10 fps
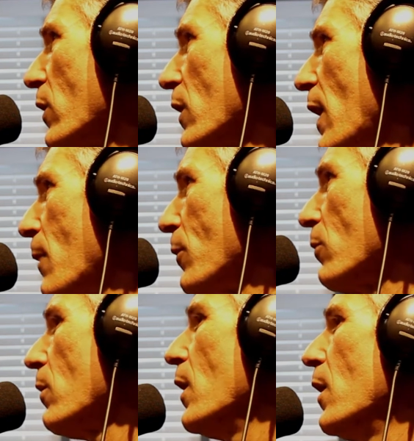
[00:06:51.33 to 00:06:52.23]
went to
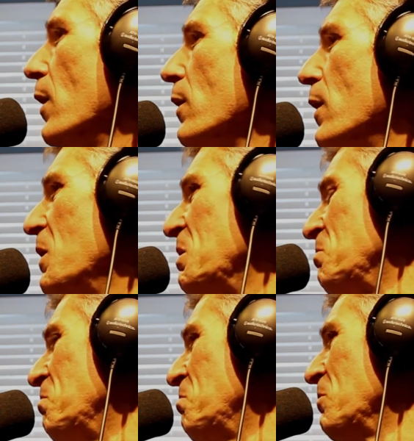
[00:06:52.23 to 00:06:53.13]
Capitol, he
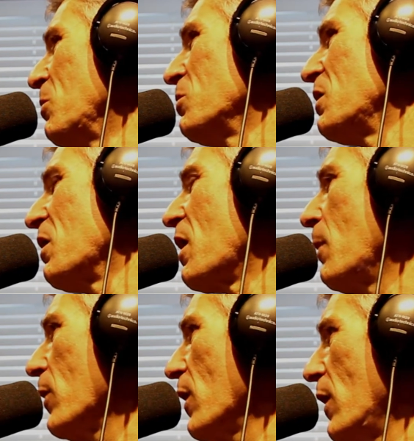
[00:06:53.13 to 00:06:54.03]
was there a
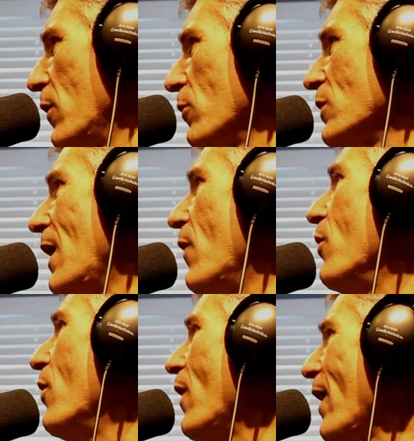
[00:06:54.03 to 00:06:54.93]
couple of years,
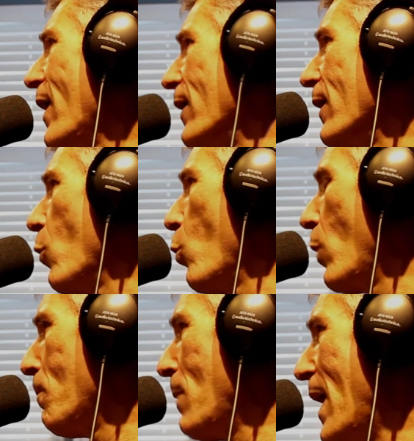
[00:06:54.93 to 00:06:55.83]
and then
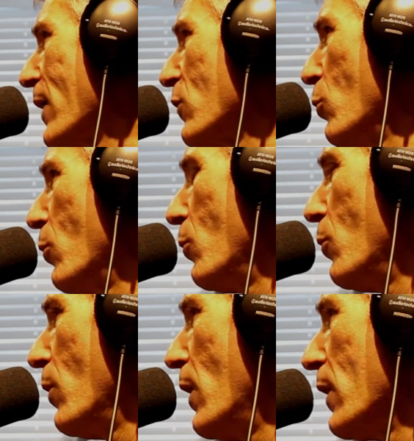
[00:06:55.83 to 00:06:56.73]
went back
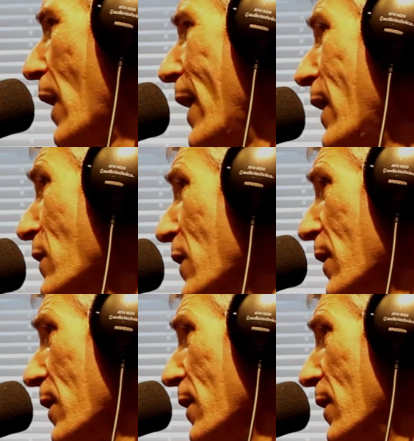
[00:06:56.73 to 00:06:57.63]
to
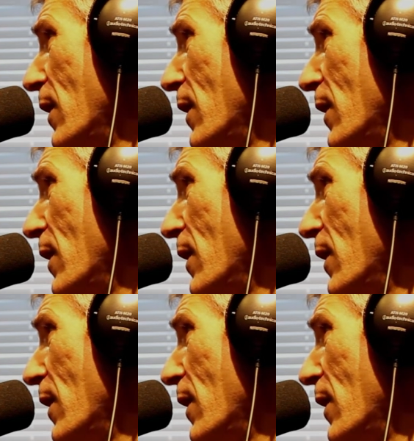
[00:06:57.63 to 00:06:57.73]
Atlantic,